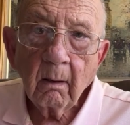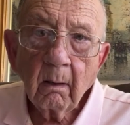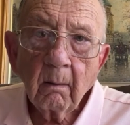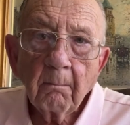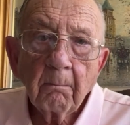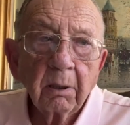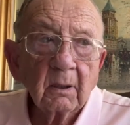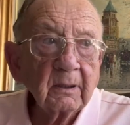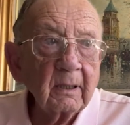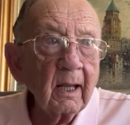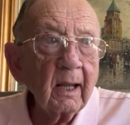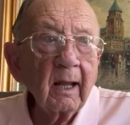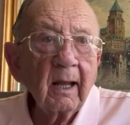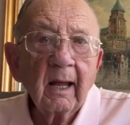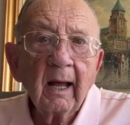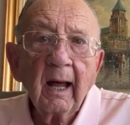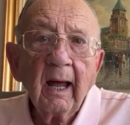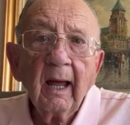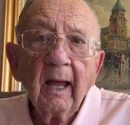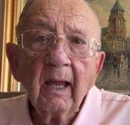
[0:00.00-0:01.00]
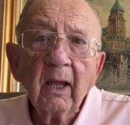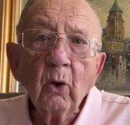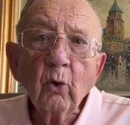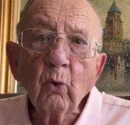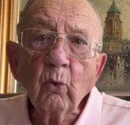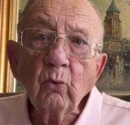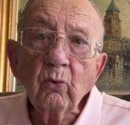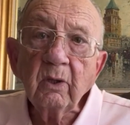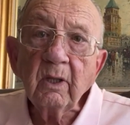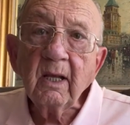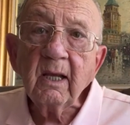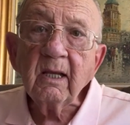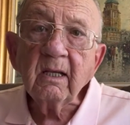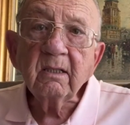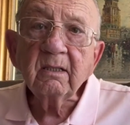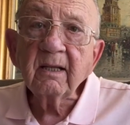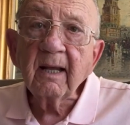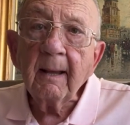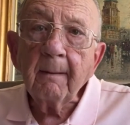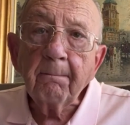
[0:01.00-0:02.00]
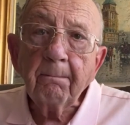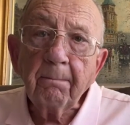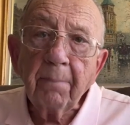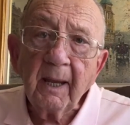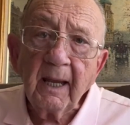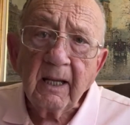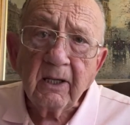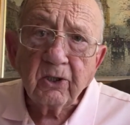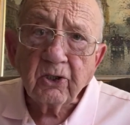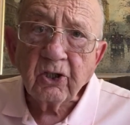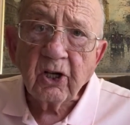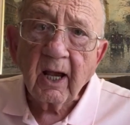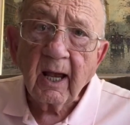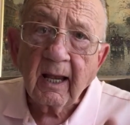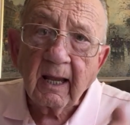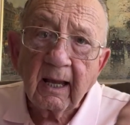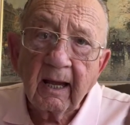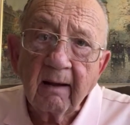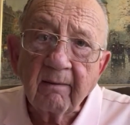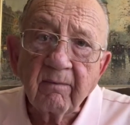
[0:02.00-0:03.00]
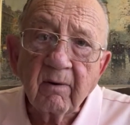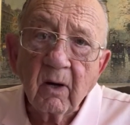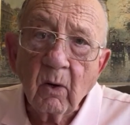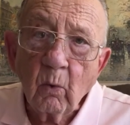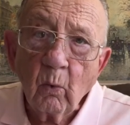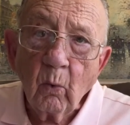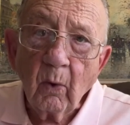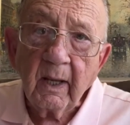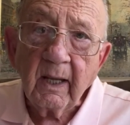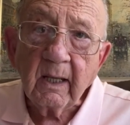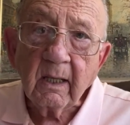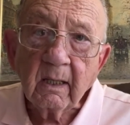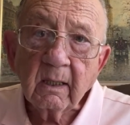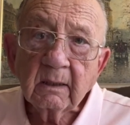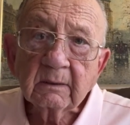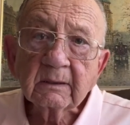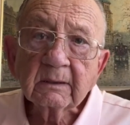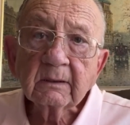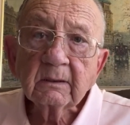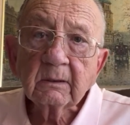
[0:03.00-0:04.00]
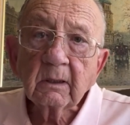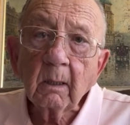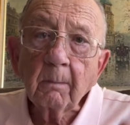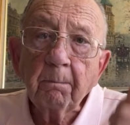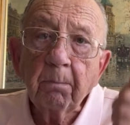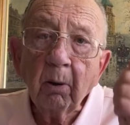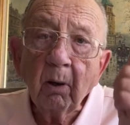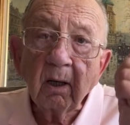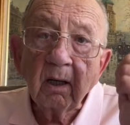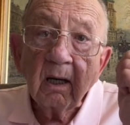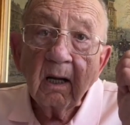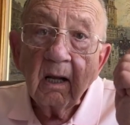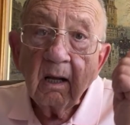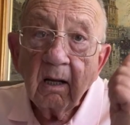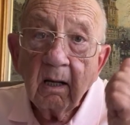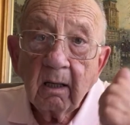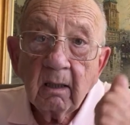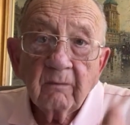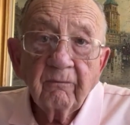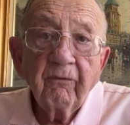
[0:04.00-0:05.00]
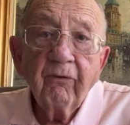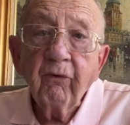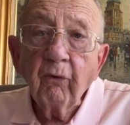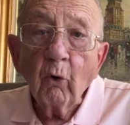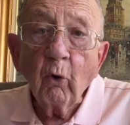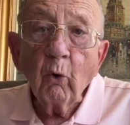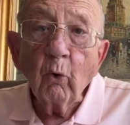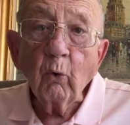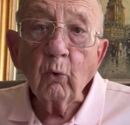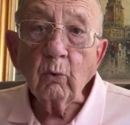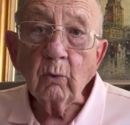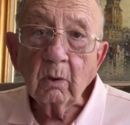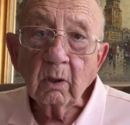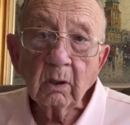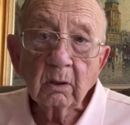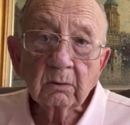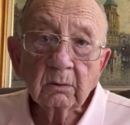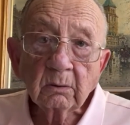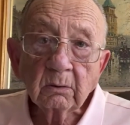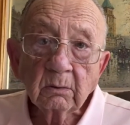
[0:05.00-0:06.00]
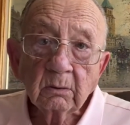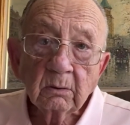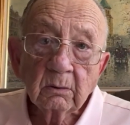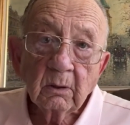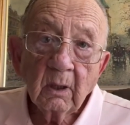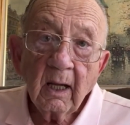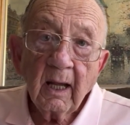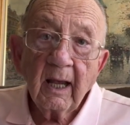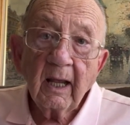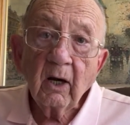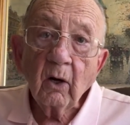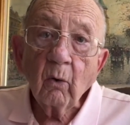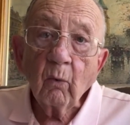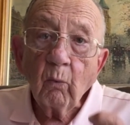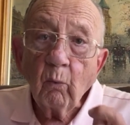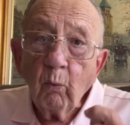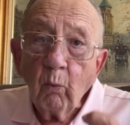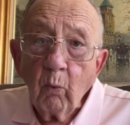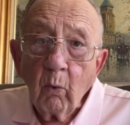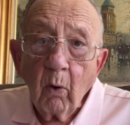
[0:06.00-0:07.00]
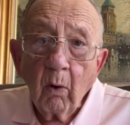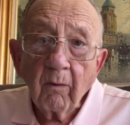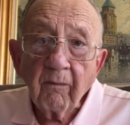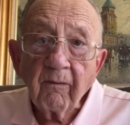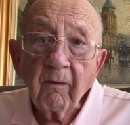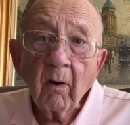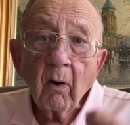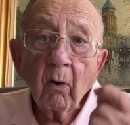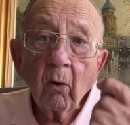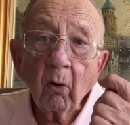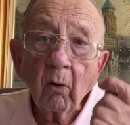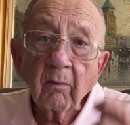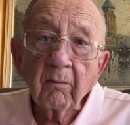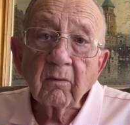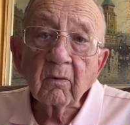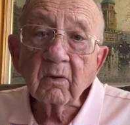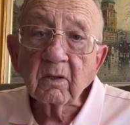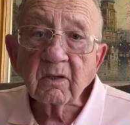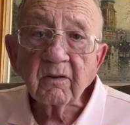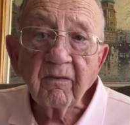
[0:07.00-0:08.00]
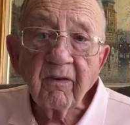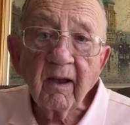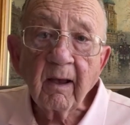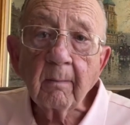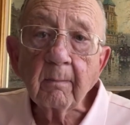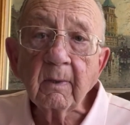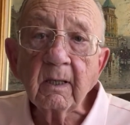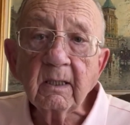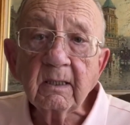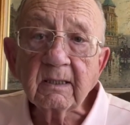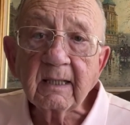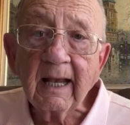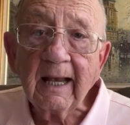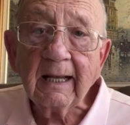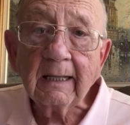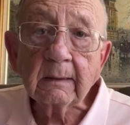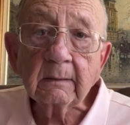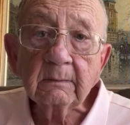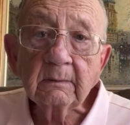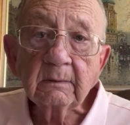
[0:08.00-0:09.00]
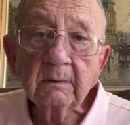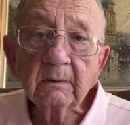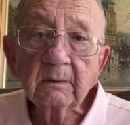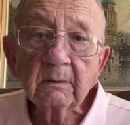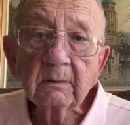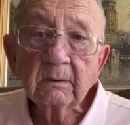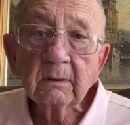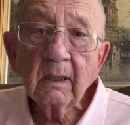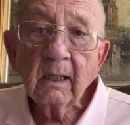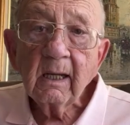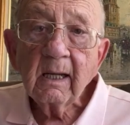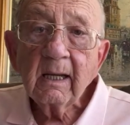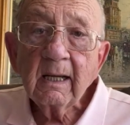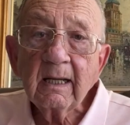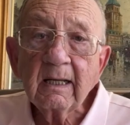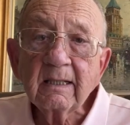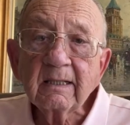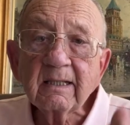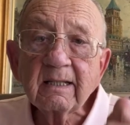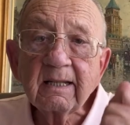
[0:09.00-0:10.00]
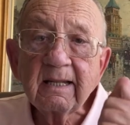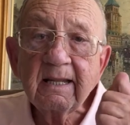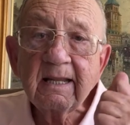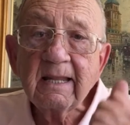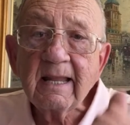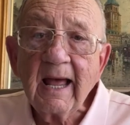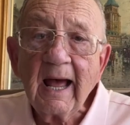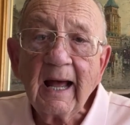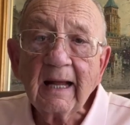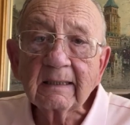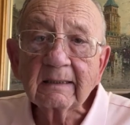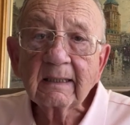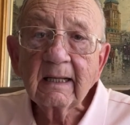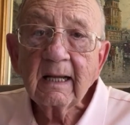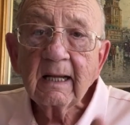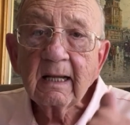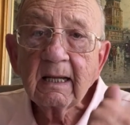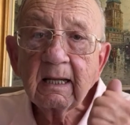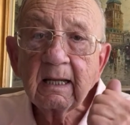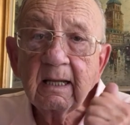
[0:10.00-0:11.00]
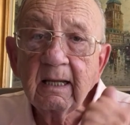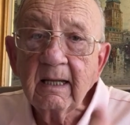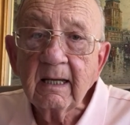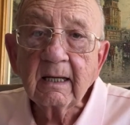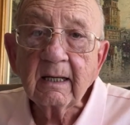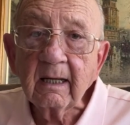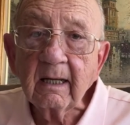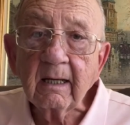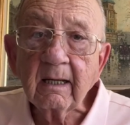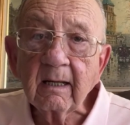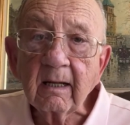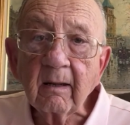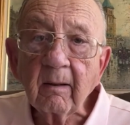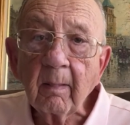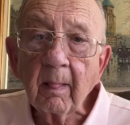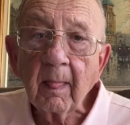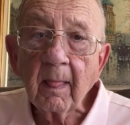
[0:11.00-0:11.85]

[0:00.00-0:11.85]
But the guy who needs that paycheck every week to put food and a roof over his family's head is not getting it.